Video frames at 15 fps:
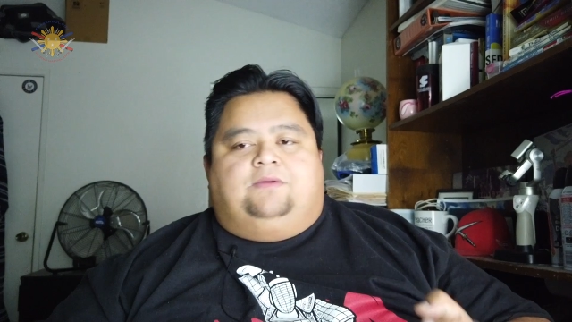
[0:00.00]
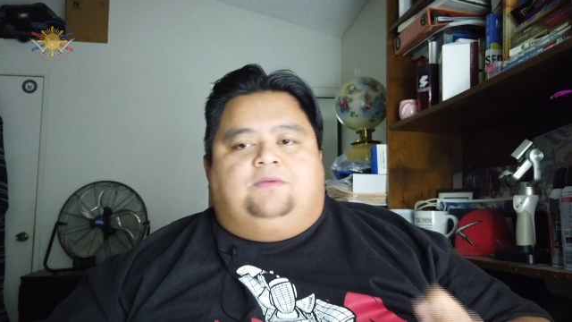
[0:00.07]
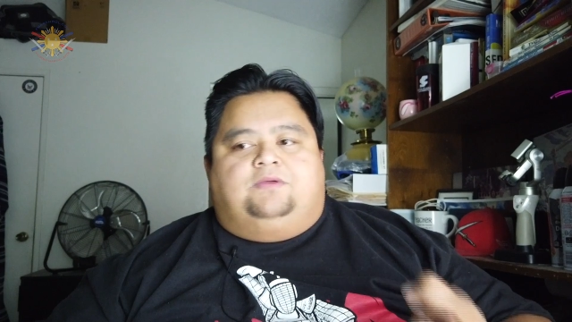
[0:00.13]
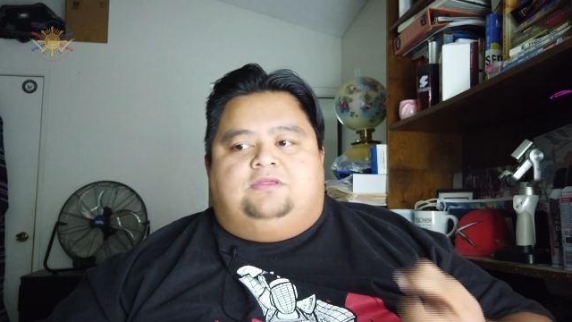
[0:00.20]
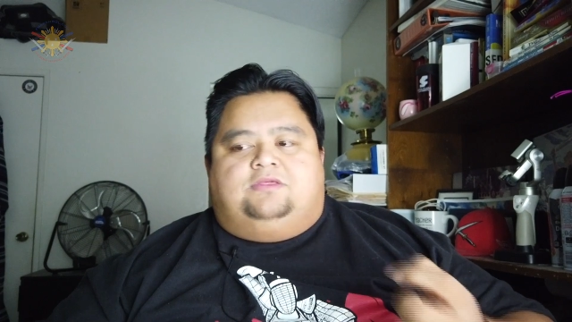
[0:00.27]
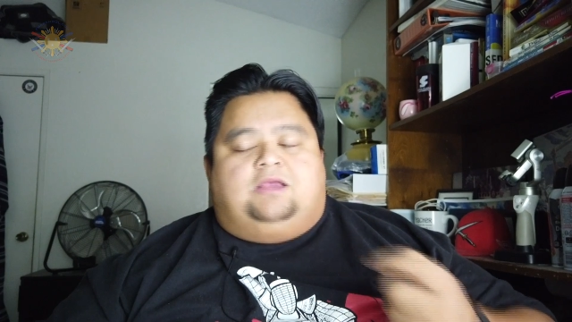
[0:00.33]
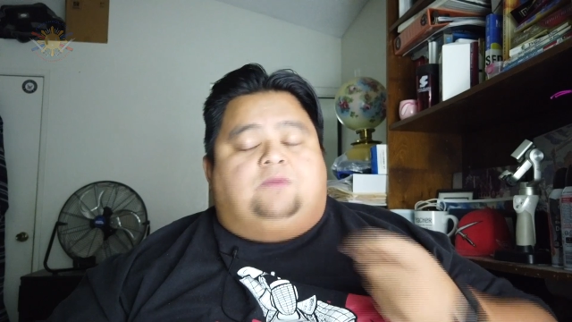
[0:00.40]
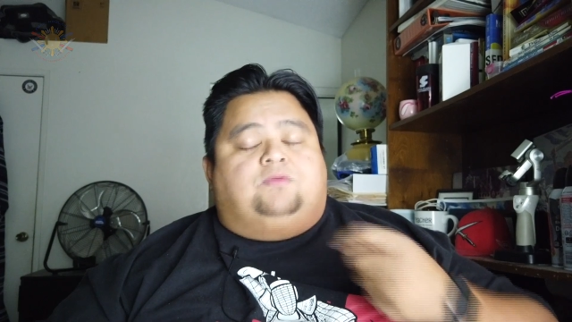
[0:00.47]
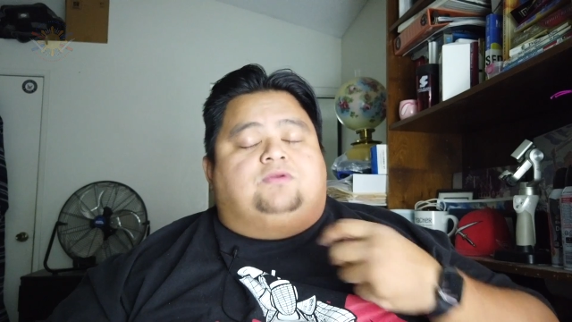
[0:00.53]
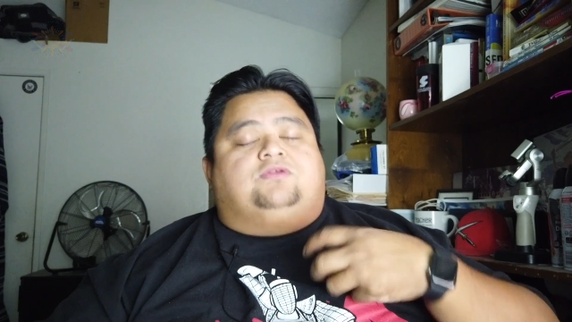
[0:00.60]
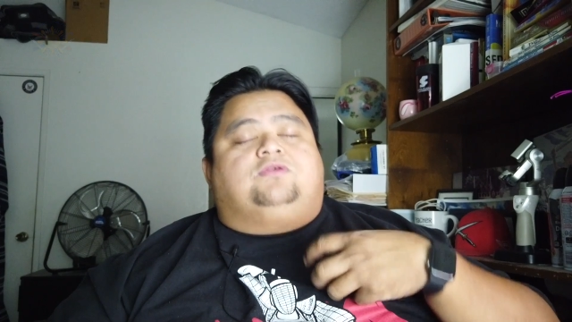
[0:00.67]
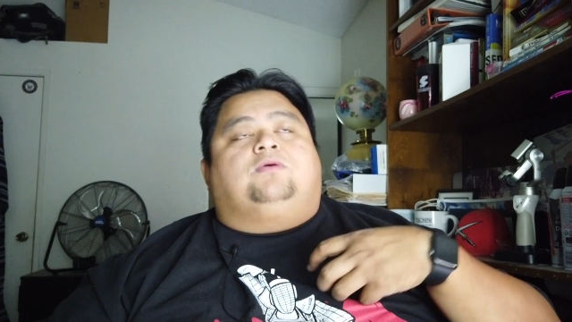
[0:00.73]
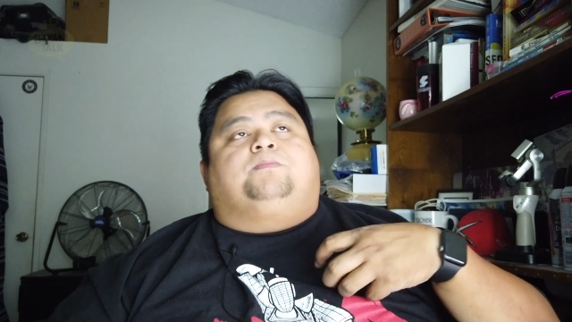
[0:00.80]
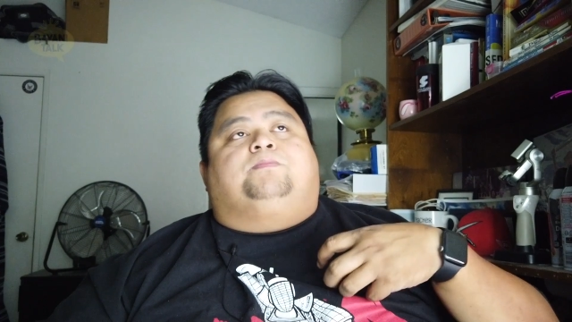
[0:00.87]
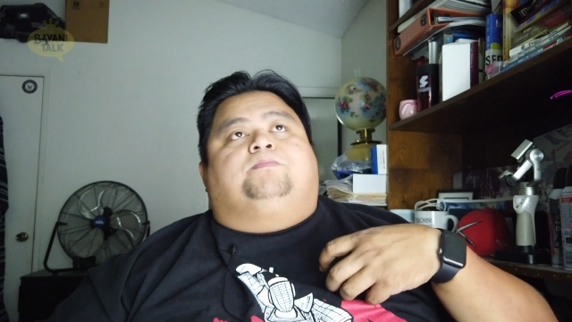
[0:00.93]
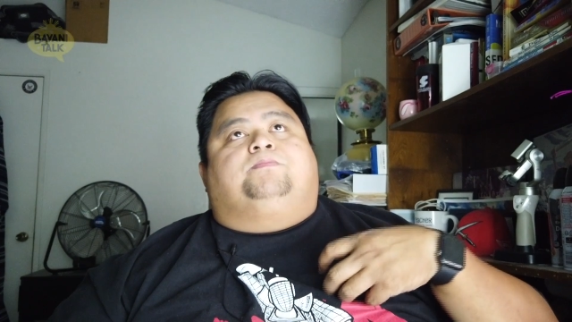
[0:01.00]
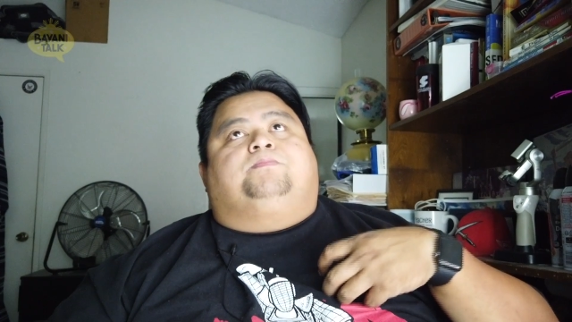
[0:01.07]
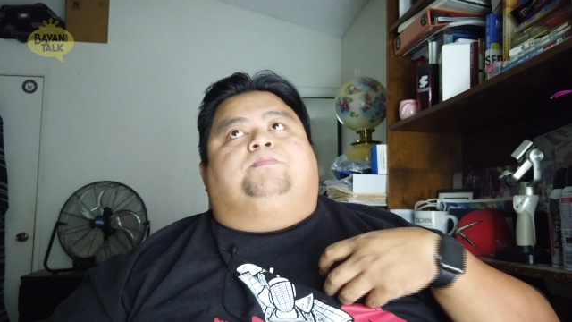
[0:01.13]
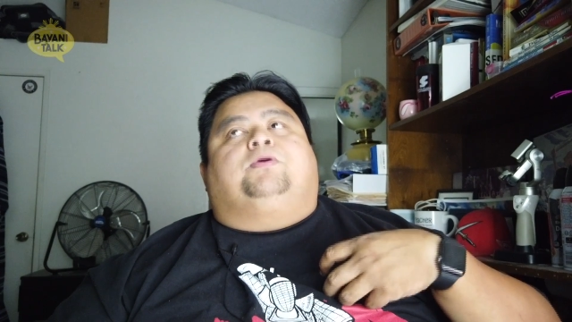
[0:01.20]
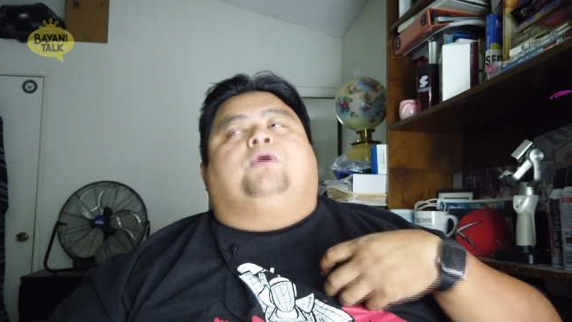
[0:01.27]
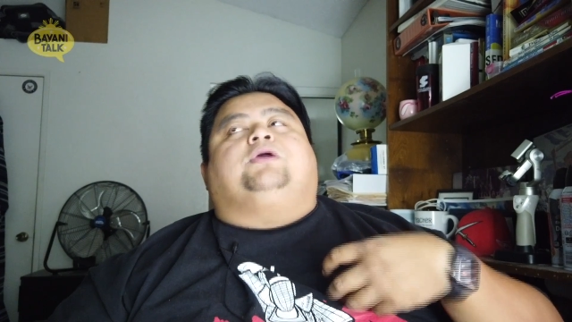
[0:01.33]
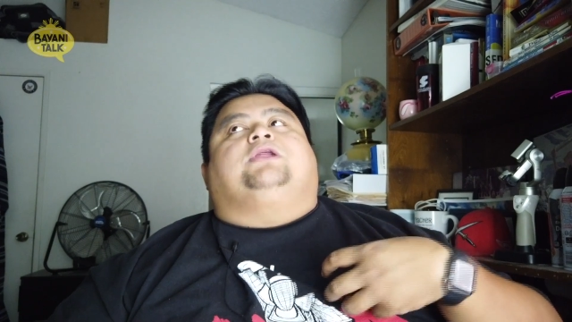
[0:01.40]
I was so
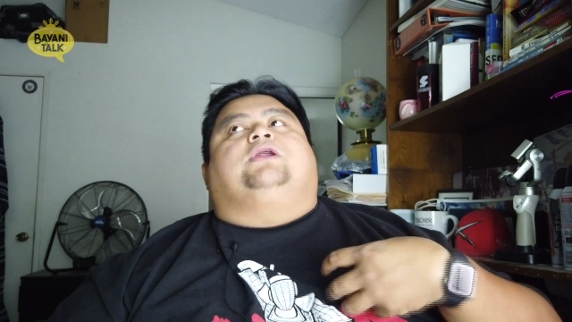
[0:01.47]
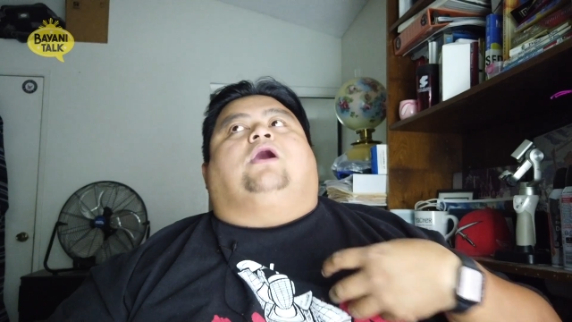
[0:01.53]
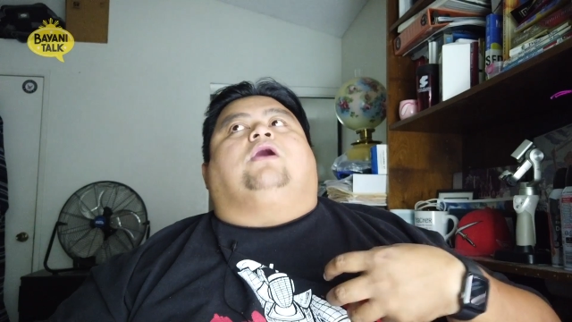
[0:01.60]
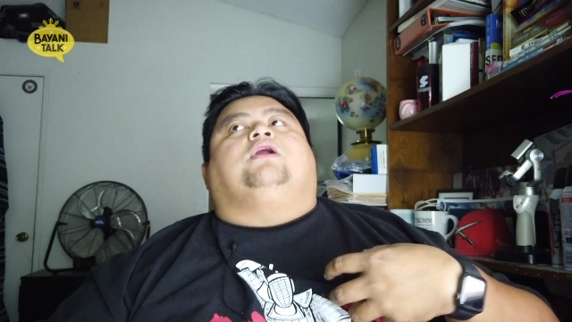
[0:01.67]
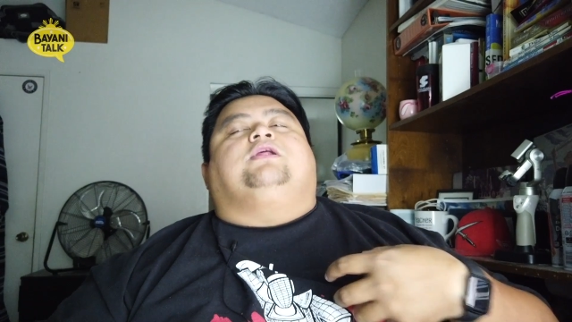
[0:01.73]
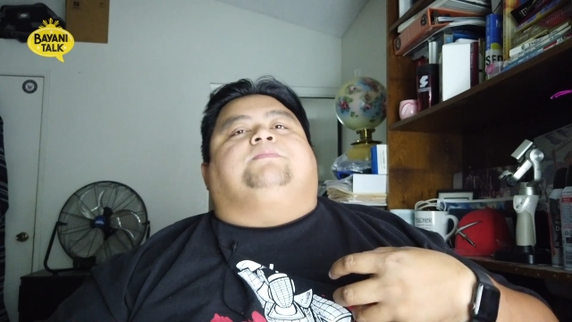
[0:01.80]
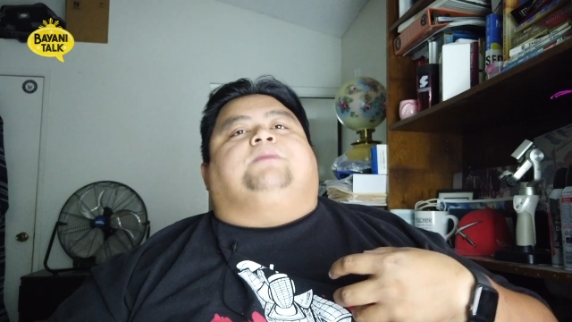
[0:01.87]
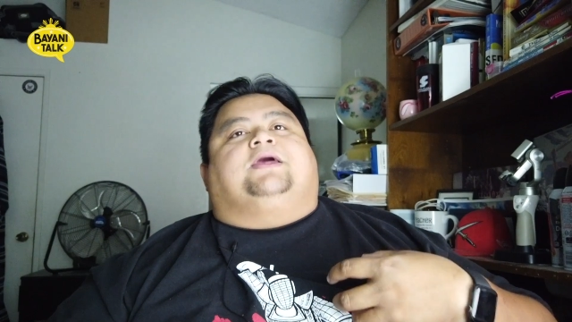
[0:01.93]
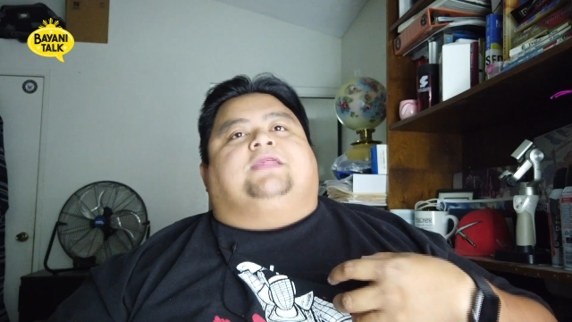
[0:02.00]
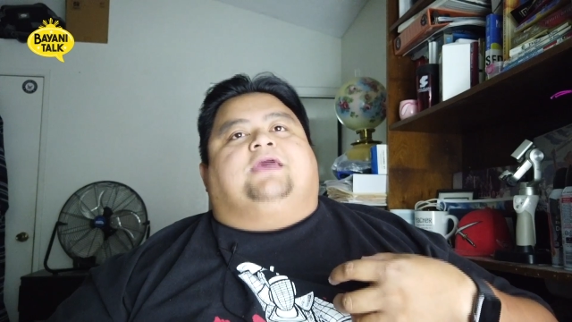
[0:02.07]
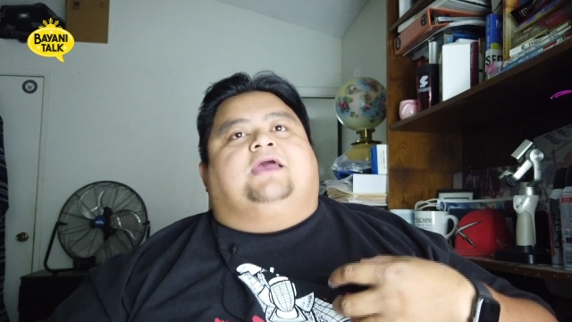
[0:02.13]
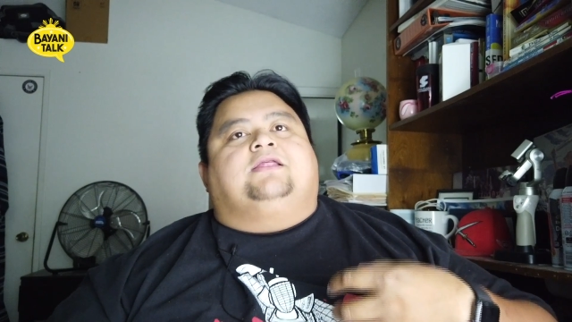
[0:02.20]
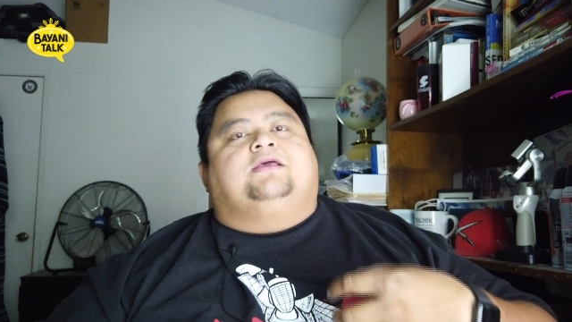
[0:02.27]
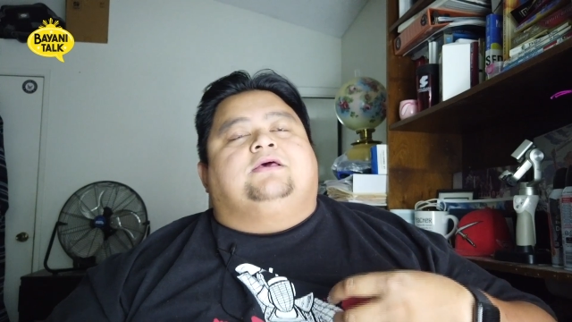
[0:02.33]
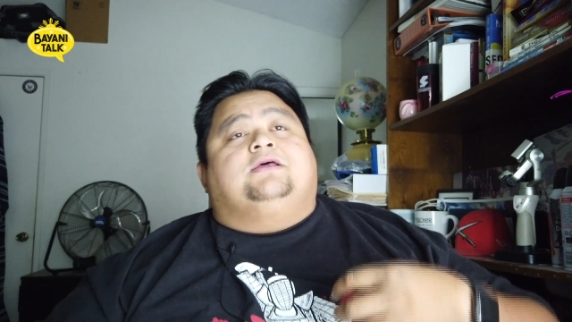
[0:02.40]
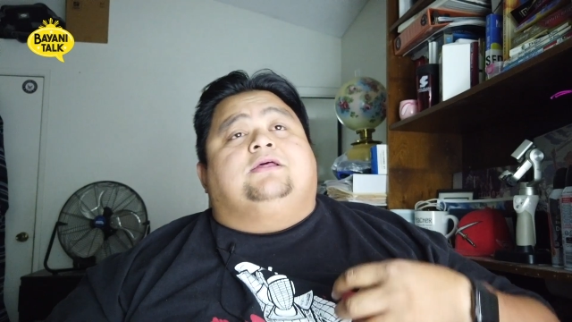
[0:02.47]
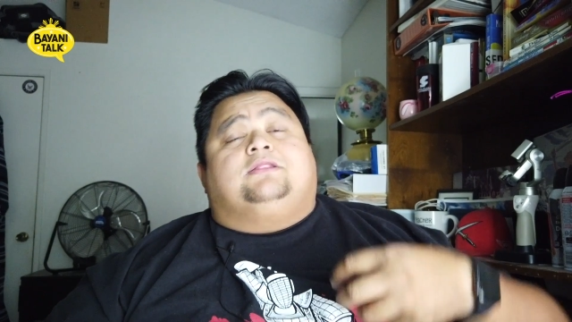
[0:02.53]
brokenhearted by that